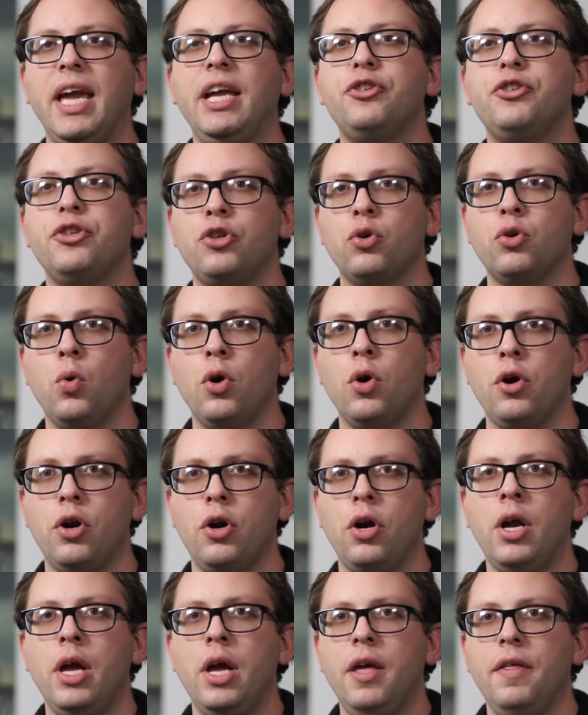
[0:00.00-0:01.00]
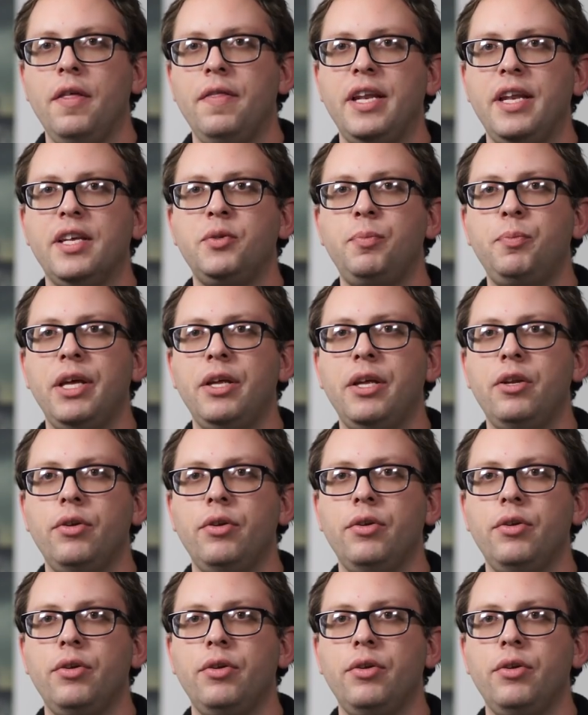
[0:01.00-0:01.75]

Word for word: ancient order that has been